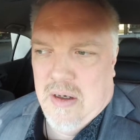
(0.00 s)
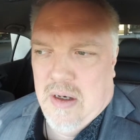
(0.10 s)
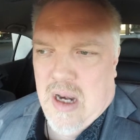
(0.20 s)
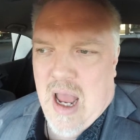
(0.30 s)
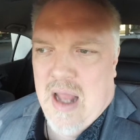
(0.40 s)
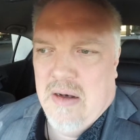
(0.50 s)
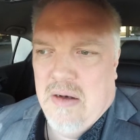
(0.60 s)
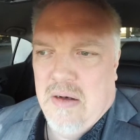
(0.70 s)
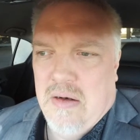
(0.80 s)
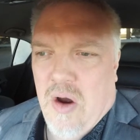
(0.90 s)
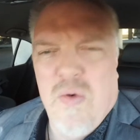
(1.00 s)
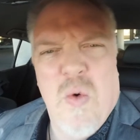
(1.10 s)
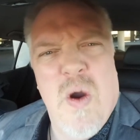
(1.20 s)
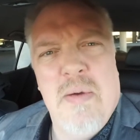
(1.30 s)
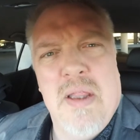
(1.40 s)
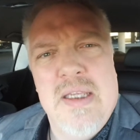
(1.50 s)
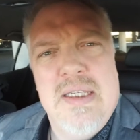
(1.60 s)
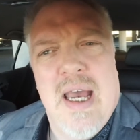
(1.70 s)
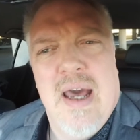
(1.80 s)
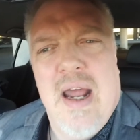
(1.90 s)
not overwhelmingly
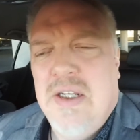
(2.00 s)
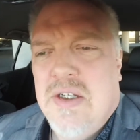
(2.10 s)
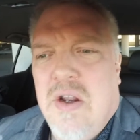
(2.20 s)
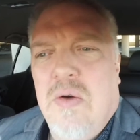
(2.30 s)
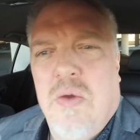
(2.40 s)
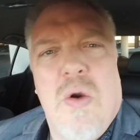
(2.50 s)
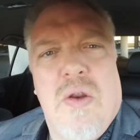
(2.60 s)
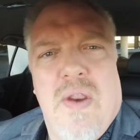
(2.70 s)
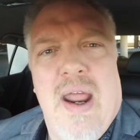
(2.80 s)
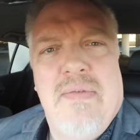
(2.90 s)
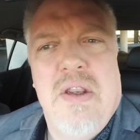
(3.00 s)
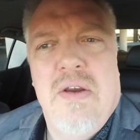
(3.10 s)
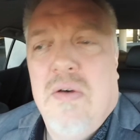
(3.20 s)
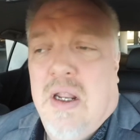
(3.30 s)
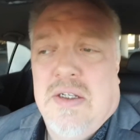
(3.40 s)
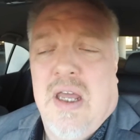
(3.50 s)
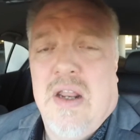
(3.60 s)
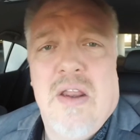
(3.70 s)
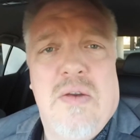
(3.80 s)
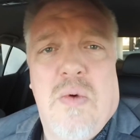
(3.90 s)
sad. I just know the work that I have to do, and I just got to
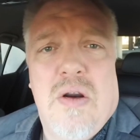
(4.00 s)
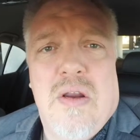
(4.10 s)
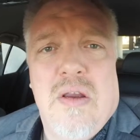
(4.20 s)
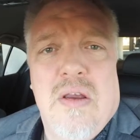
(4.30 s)
get to work.